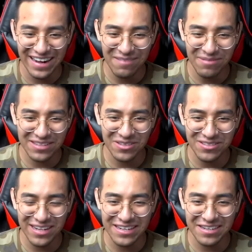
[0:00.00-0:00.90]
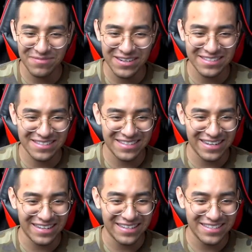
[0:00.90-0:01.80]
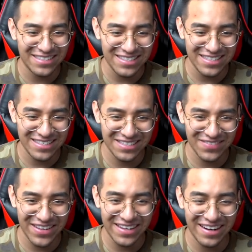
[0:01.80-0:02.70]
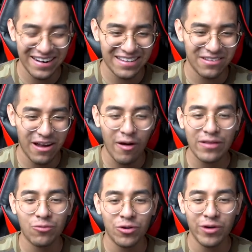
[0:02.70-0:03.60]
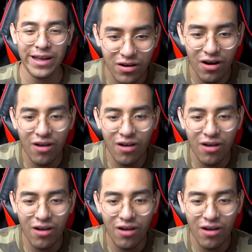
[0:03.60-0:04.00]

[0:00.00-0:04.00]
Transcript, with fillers: I'm like so tiny compared to this guy. Jeez, man. All right, so I'll add the Royal Egg.